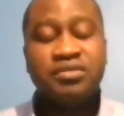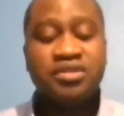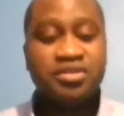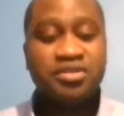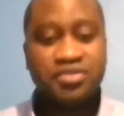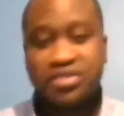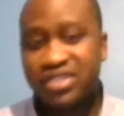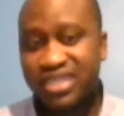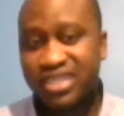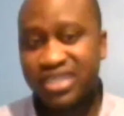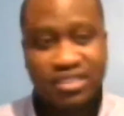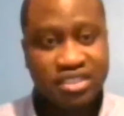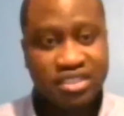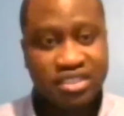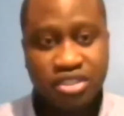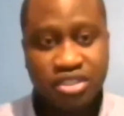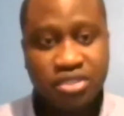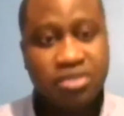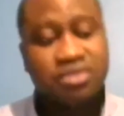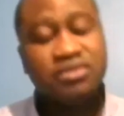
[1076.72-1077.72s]

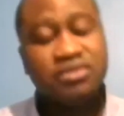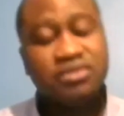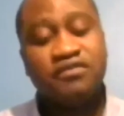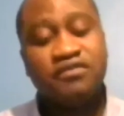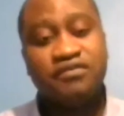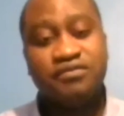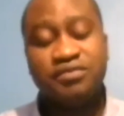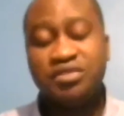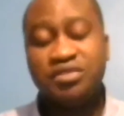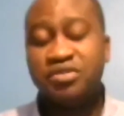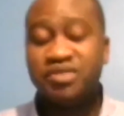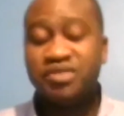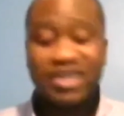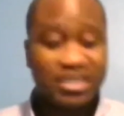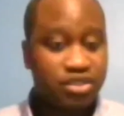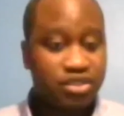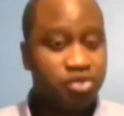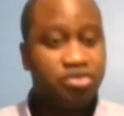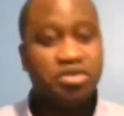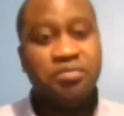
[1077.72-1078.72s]
recitation of the
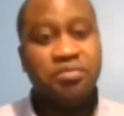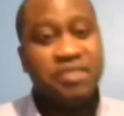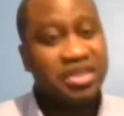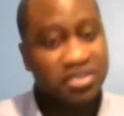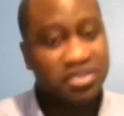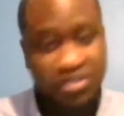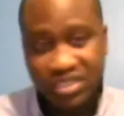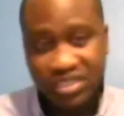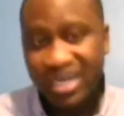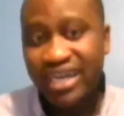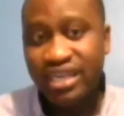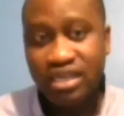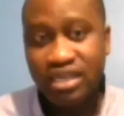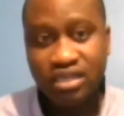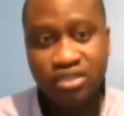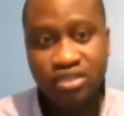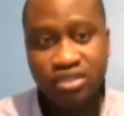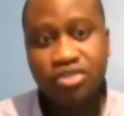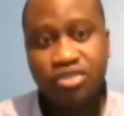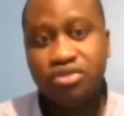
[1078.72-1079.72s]
right to remain
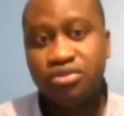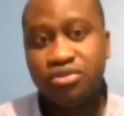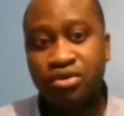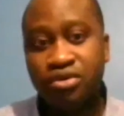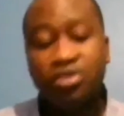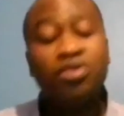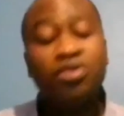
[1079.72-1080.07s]
silent to